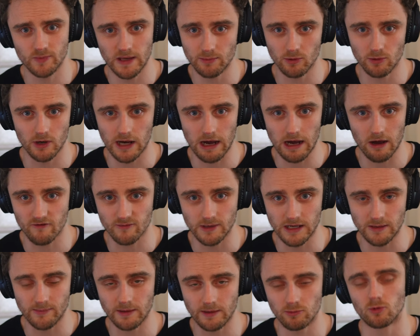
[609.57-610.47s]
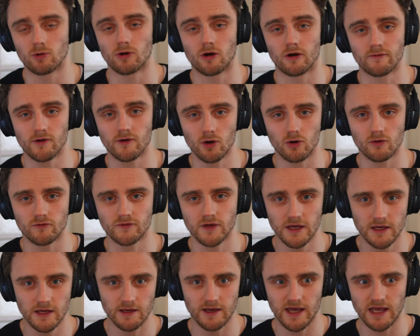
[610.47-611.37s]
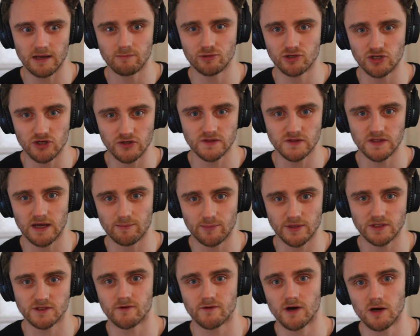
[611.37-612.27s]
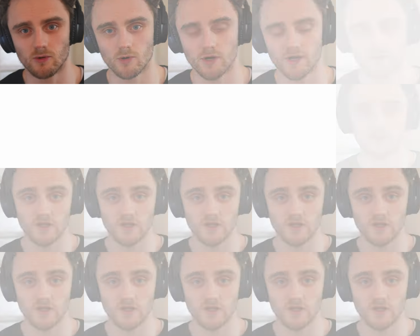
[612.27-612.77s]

people, however many people were involved in producing that piece of artwork.